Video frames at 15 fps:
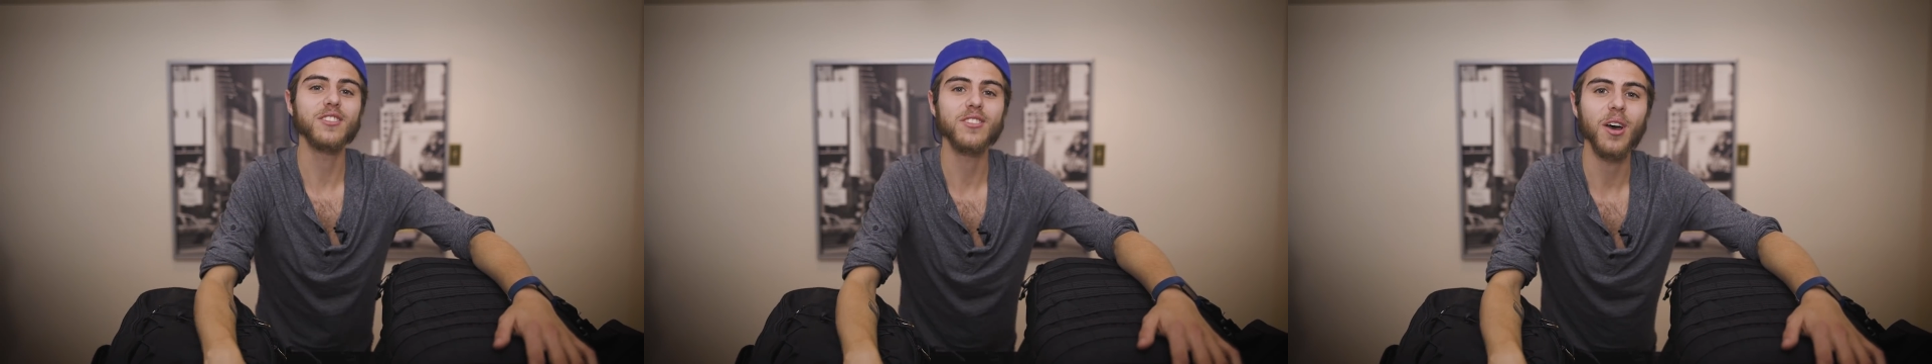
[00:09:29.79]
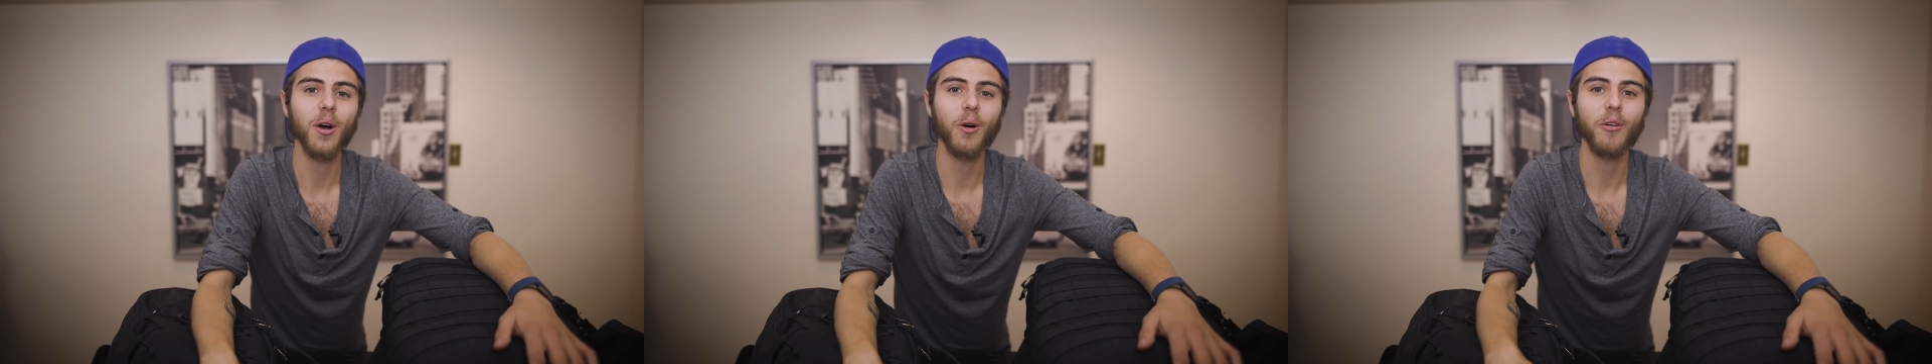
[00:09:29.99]

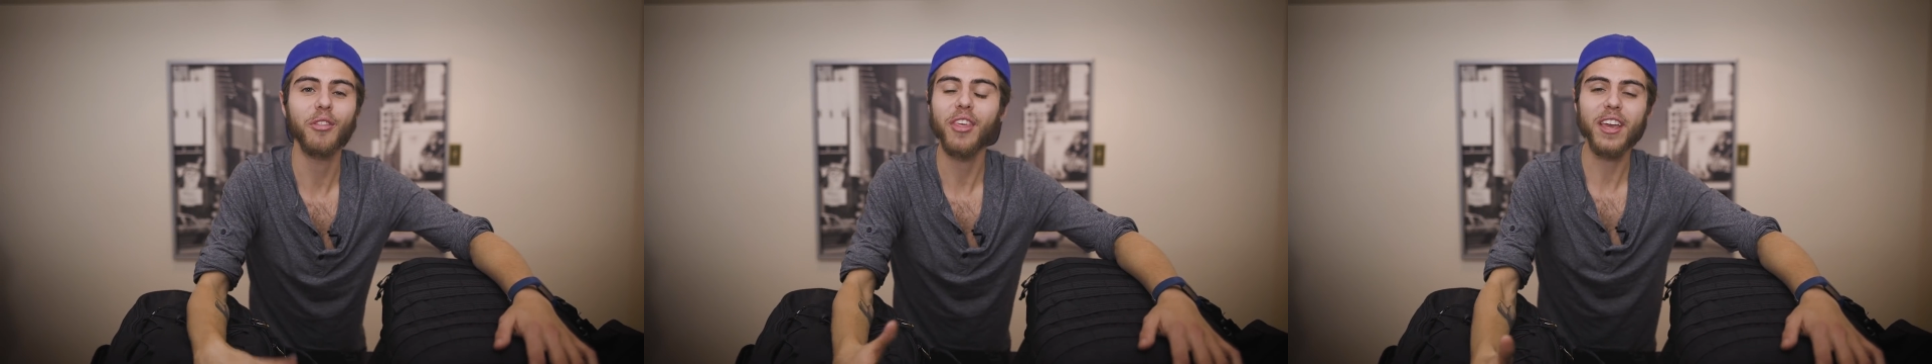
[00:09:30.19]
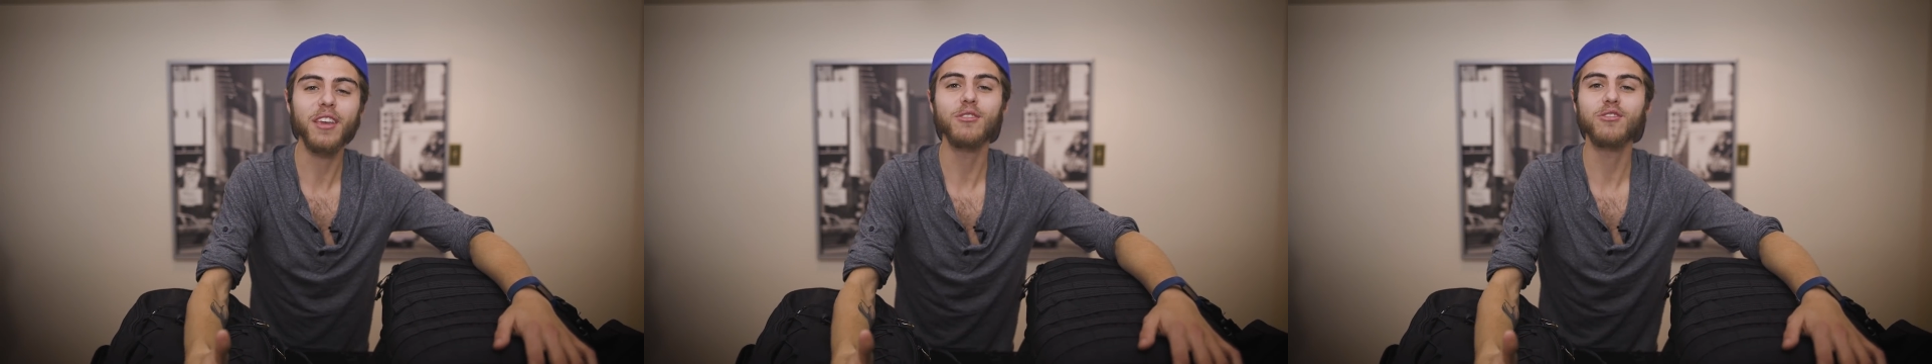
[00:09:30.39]
so
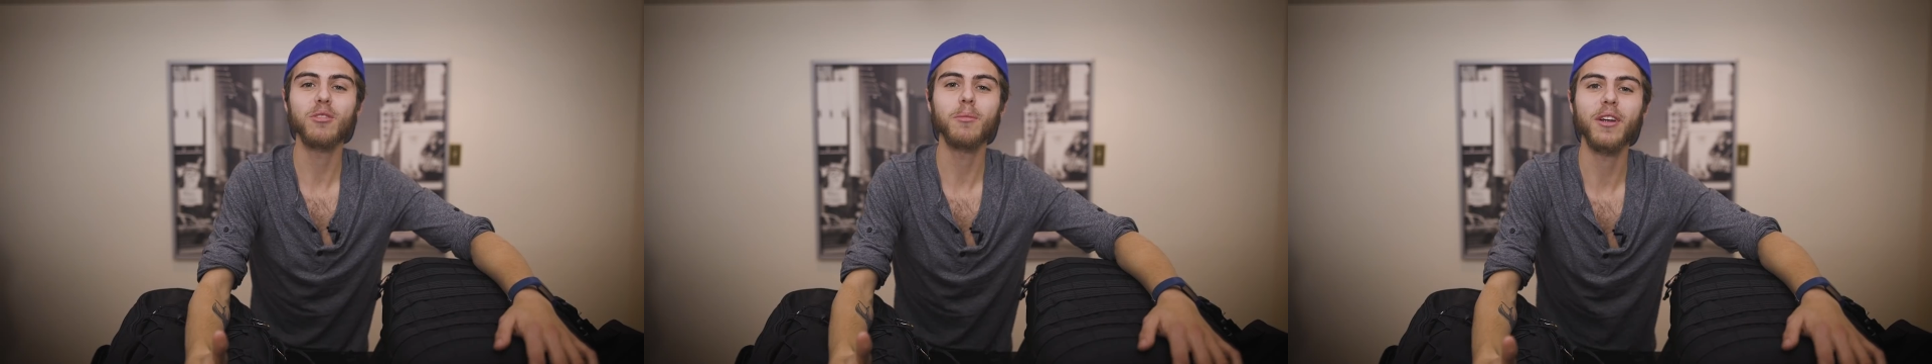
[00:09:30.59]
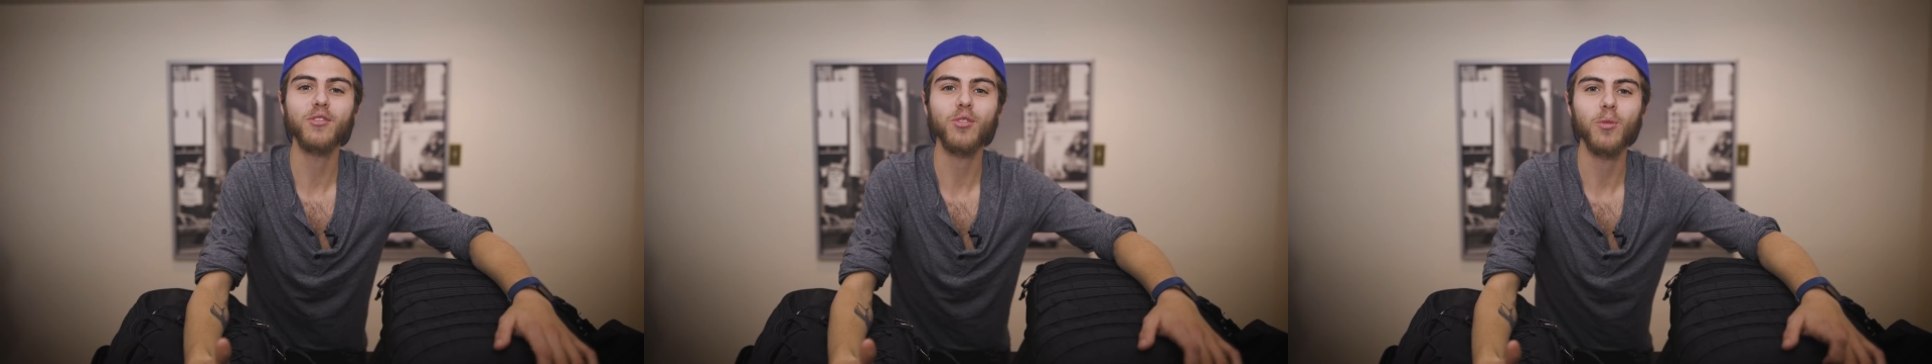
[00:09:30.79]
thank you so
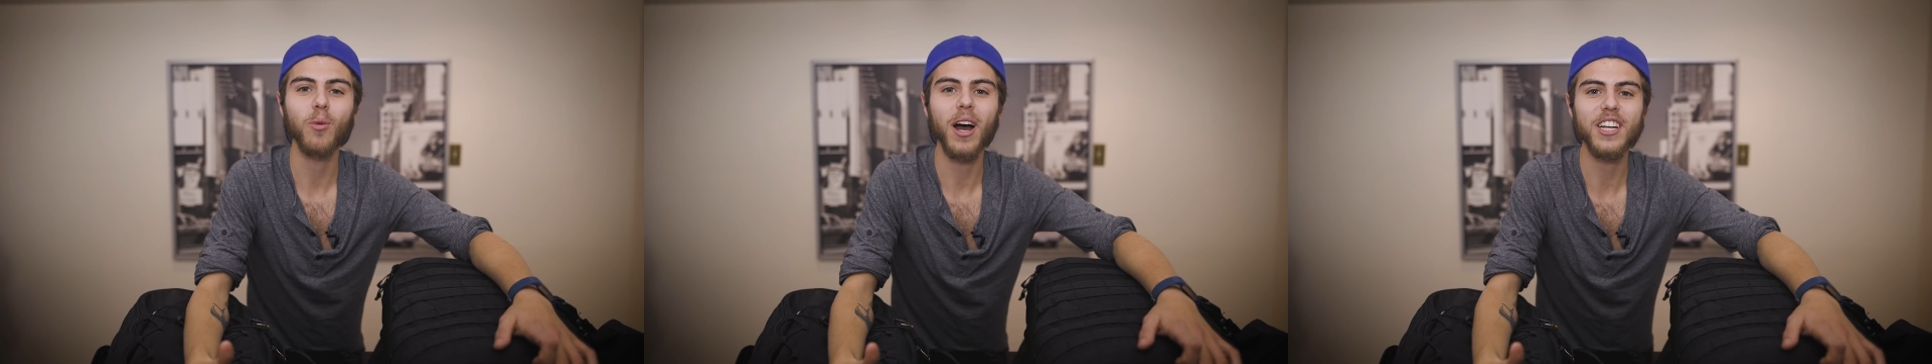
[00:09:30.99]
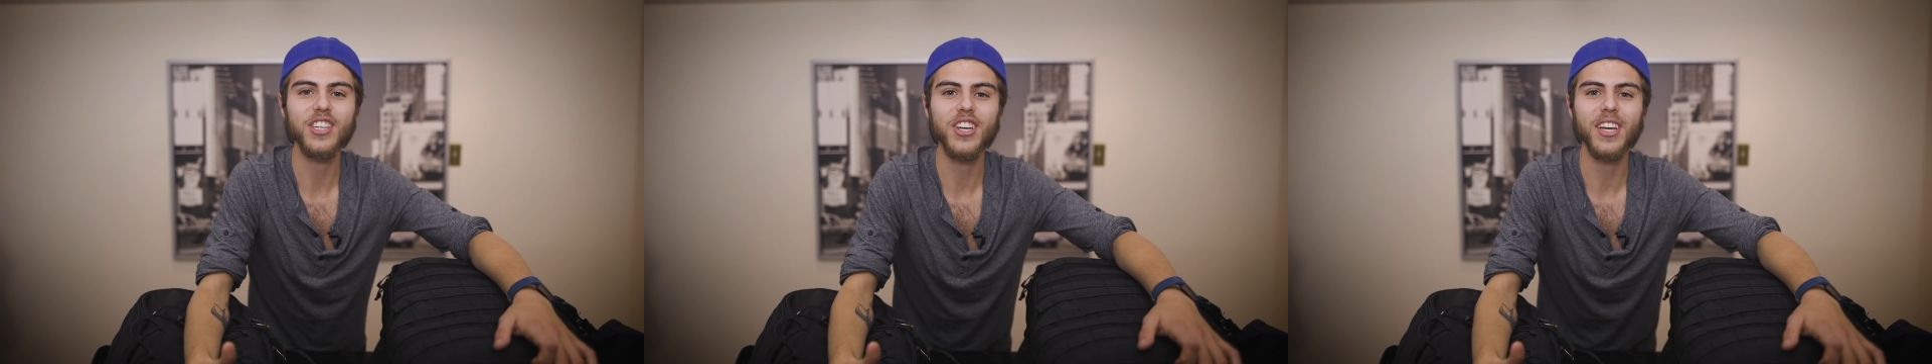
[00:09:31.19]
much for
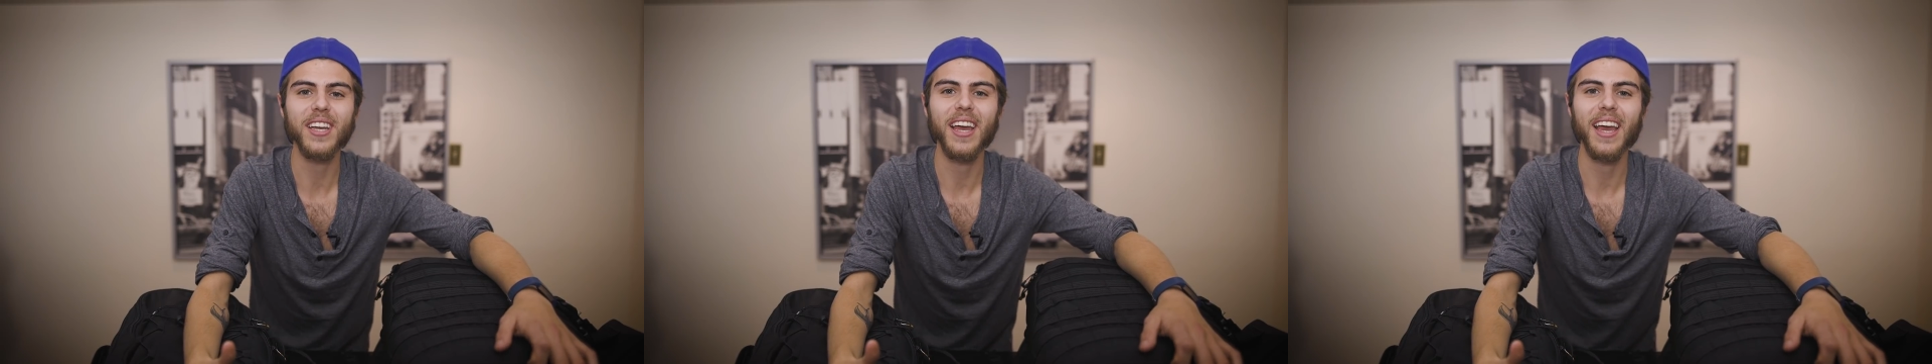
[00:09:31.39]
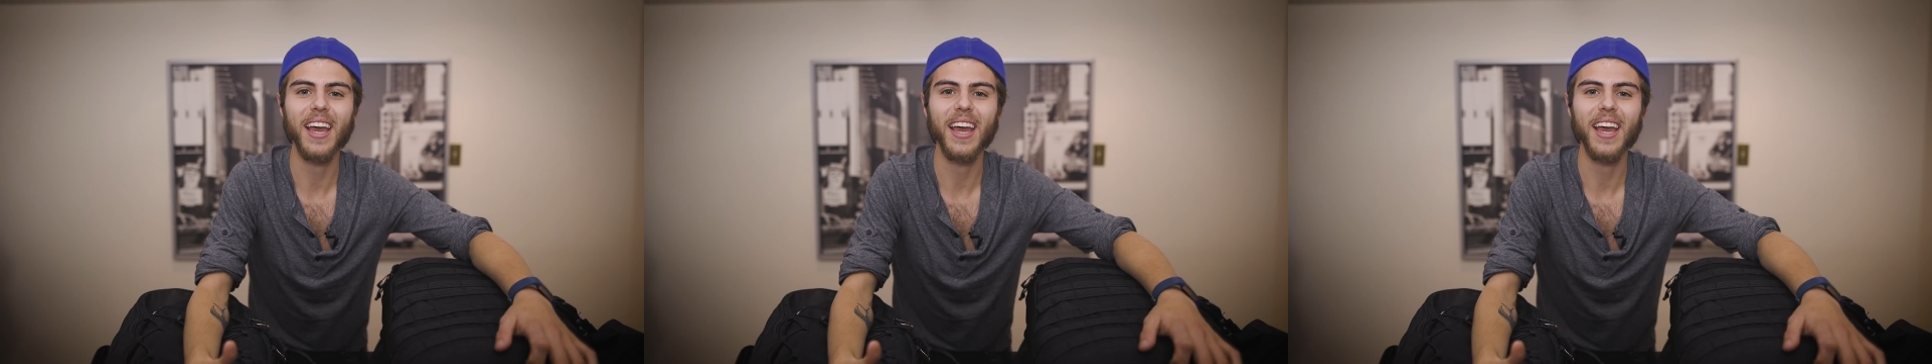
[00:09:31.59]
watching,